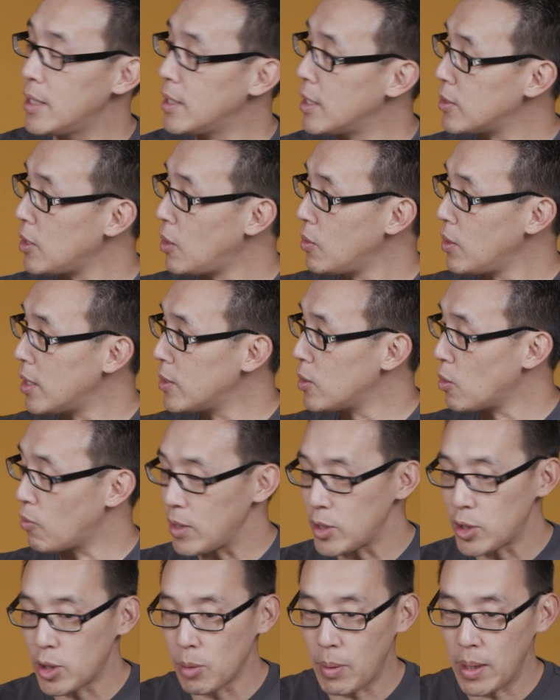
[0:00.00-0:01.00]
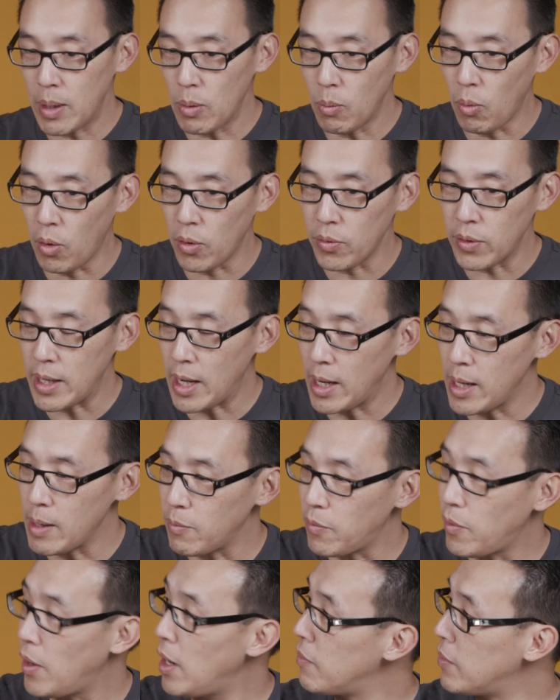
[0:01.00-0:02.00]
Now, don't underestimate what the
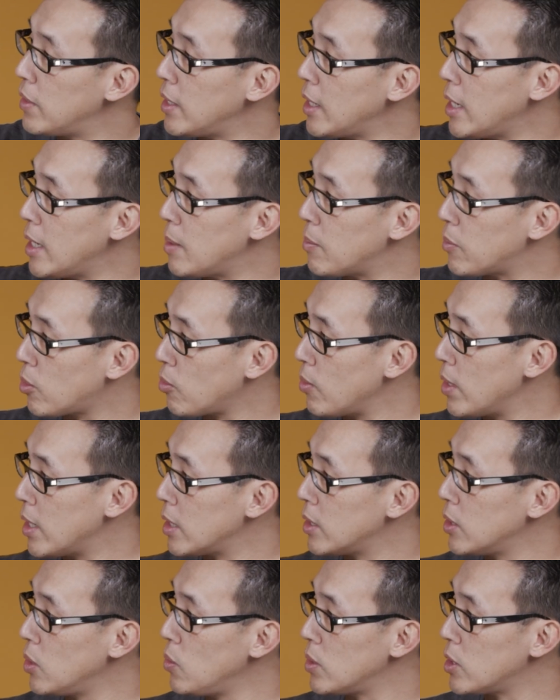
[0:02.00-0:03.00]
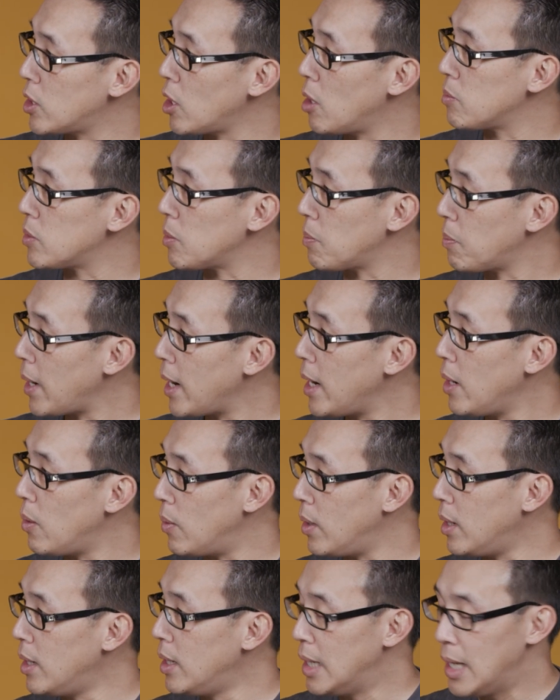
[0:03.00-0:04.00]
AM5 and the AM3 can do in terms of
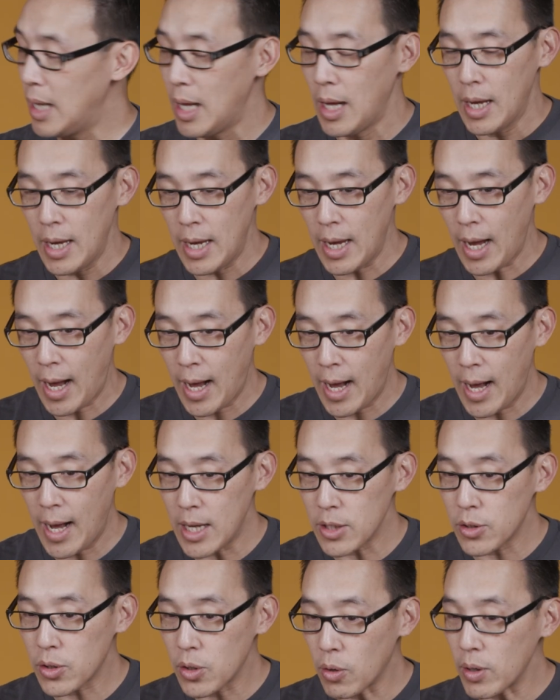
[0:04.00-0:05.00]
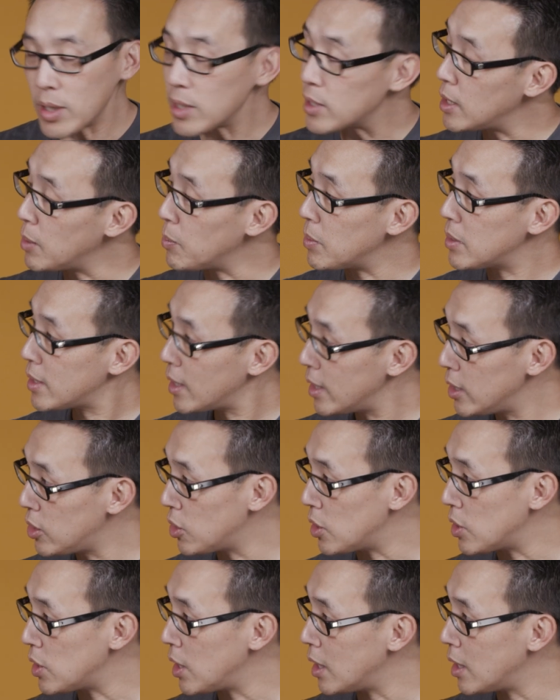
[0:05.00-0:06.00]
power. Yeah. It has got its
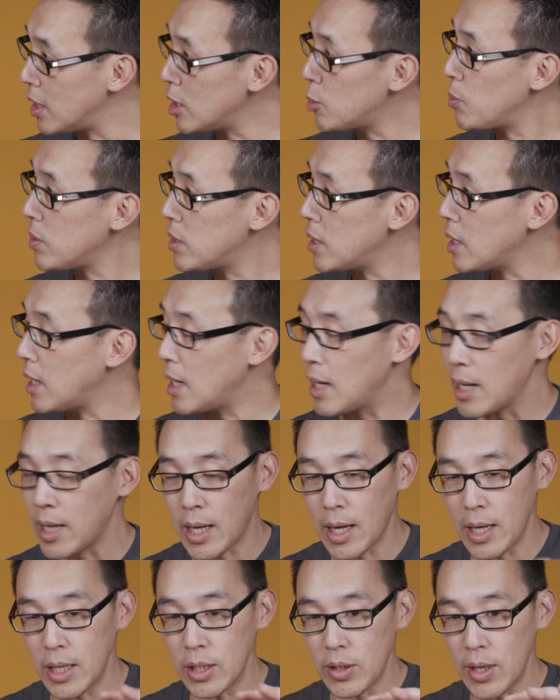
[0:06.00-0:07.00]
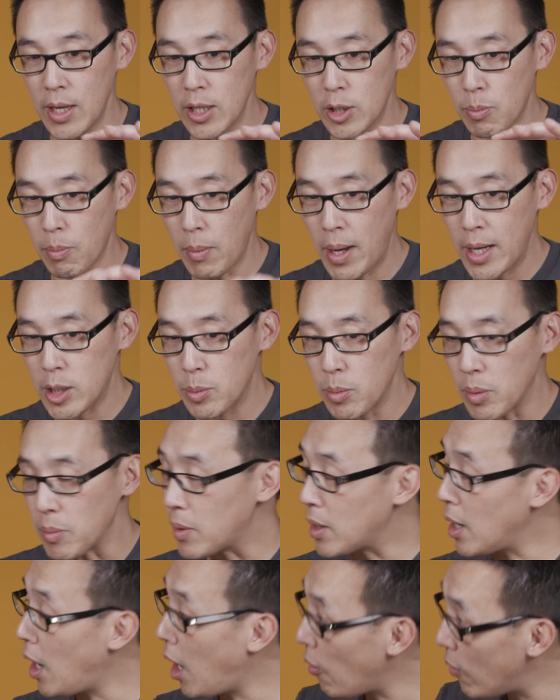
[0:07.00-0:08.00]
limitations. In this particular case, its
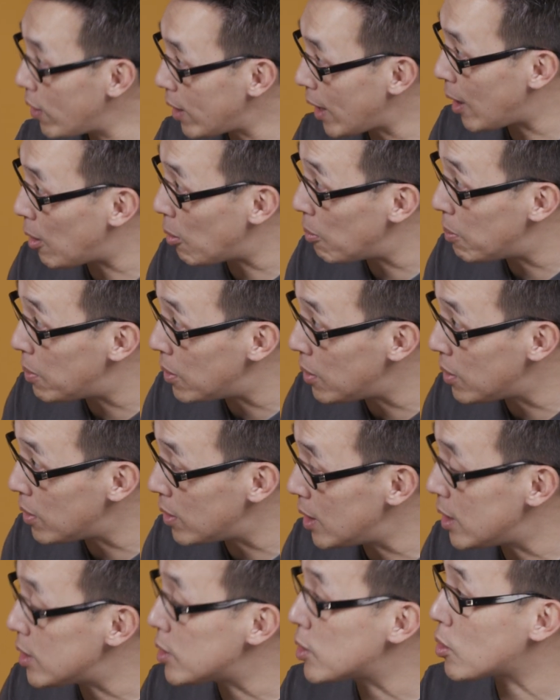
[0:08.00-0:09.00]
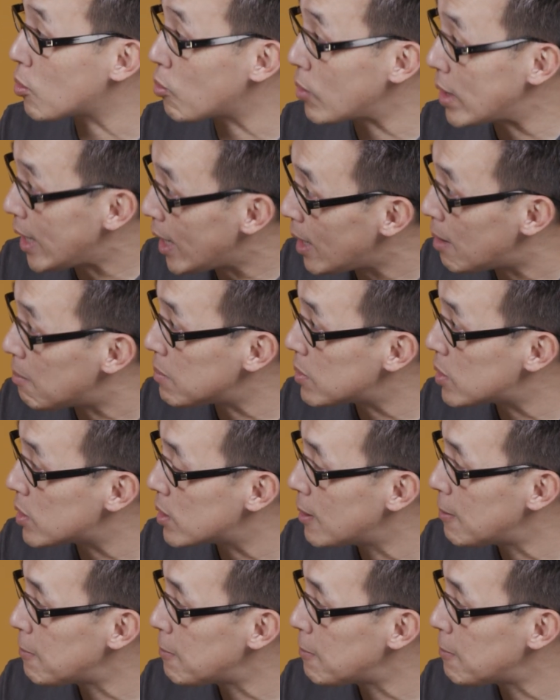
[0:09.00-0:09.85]
maximum current output is 3 amps.